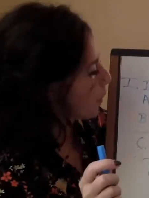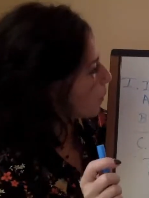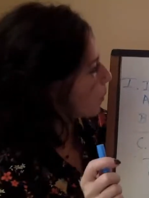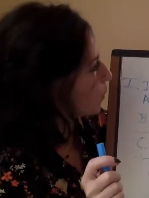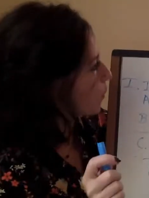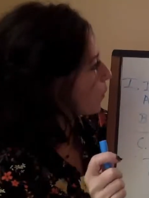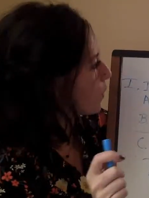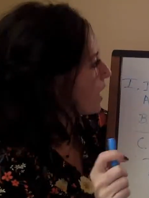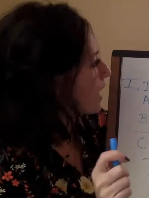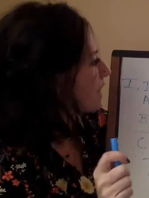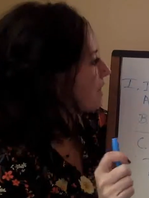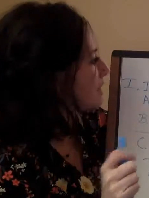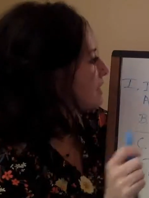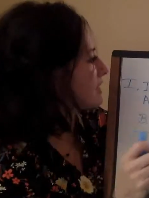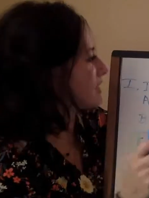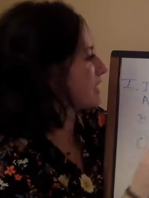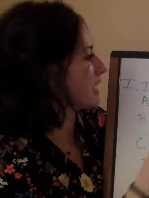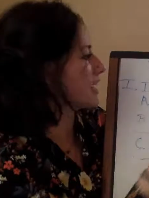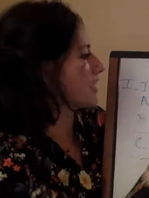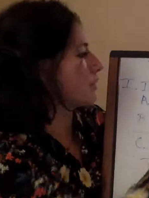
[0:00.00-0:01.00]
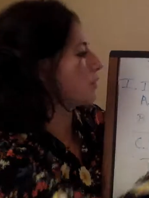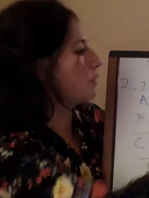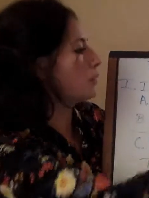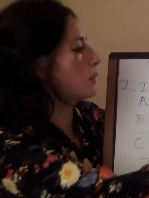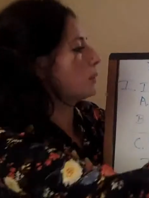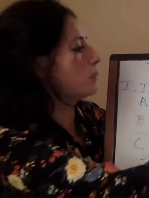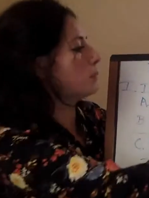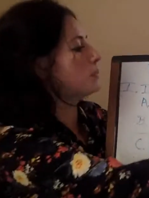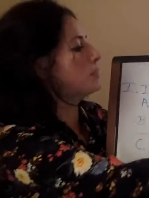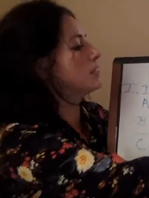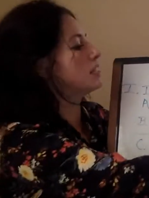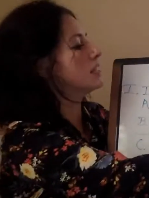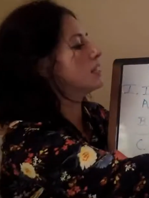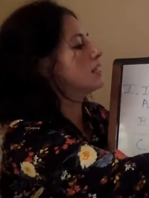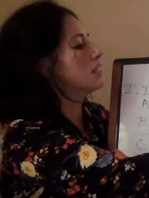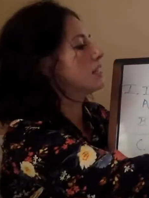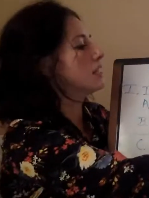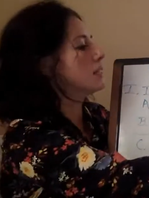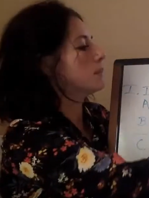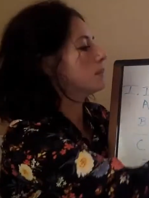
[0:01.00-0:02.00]
well as I'd hoped.
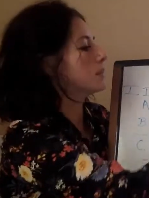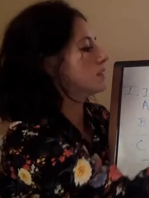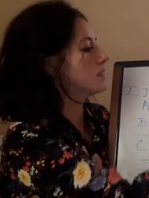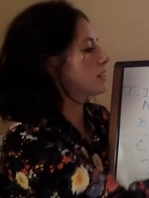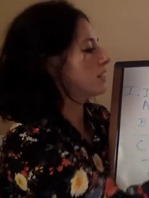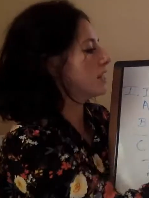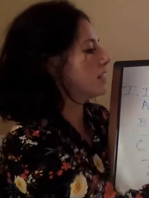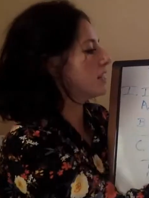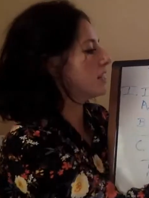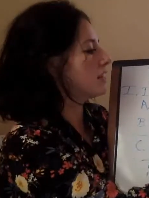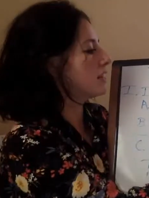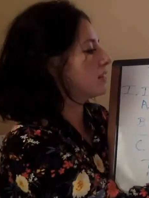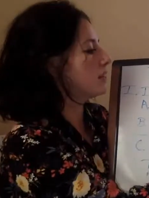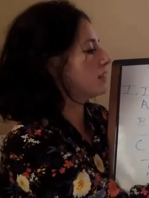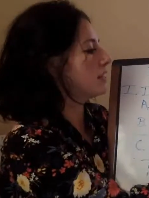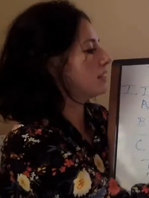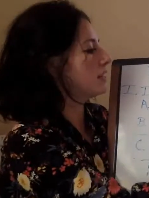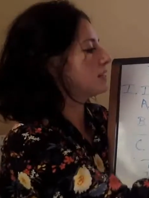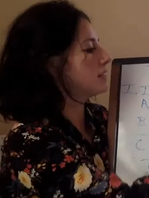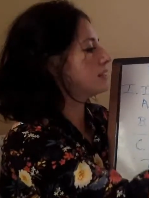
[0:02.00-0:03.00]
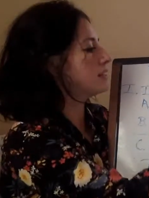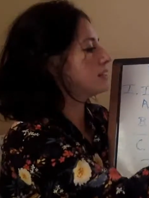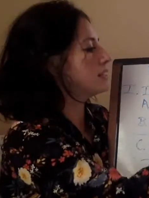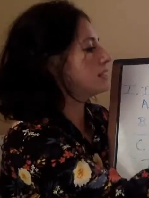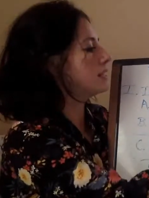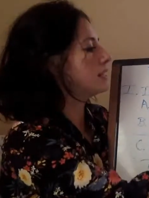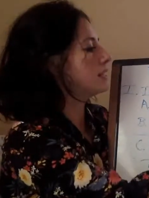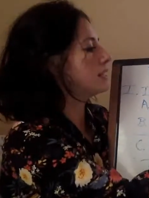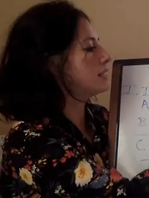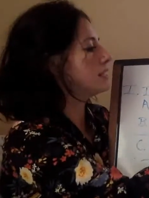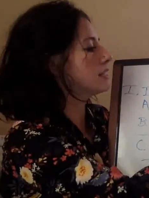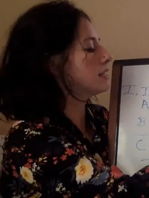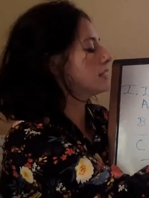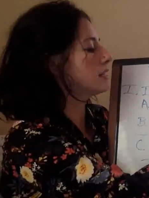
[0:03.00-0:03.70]
I'm sorry that you can't see it.